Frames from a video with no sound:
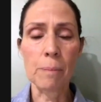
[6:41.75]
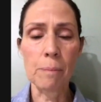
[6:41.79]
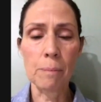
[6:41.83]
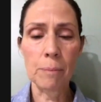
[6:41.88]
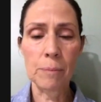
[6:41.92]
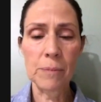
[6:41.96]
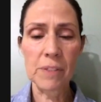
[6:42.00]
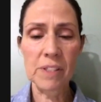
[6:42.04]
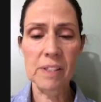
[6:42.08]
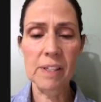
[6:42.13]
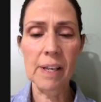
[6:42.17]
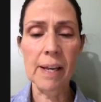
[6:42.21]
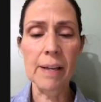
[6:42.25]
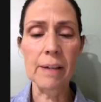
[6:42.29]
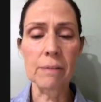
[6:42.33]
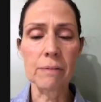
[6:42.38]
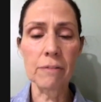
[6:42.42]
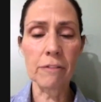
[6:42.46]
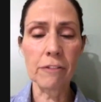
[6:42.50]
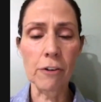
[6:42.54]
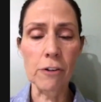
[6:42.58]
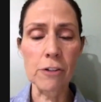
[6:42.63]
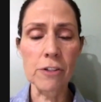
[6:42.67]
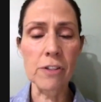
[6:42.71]
set
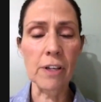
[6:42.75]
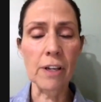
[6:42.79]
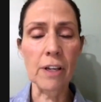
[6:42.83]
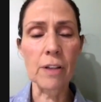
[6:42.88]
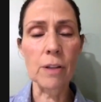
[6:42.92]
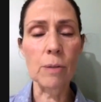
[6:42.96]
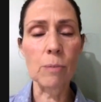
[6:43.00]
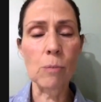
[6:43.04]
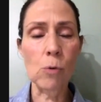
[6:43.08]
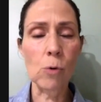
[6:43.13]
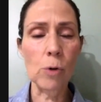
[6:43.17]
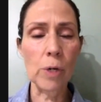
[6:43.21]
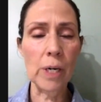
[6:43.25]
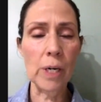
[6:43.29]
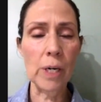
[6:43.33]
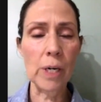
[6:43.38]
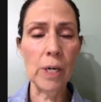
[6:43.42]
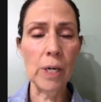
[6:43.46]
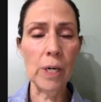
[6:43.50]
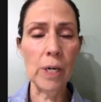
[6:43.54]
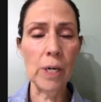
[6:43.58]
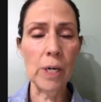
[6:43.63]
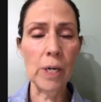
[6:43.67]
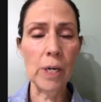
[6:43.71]
first thing in the morning
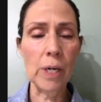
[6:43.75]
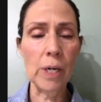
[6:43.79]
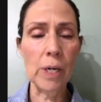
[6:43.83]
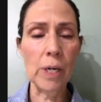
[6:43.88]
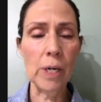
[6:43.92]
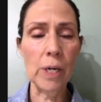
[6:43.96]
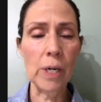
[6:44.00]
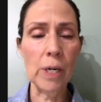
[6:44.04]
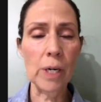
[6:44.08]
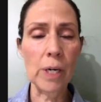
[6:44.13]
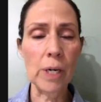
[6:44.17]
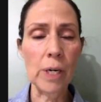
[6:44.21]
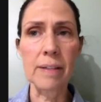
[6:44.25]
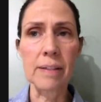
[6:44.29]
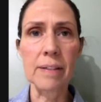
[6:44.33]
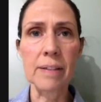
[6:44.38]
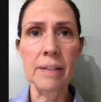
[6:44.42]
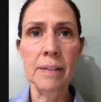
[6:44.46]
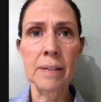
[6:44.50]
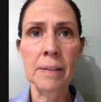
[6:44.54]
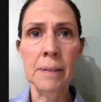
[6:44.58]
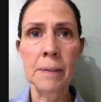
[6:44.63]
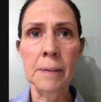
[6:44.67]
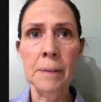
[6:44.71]
and a set before
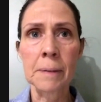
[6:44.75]
bed.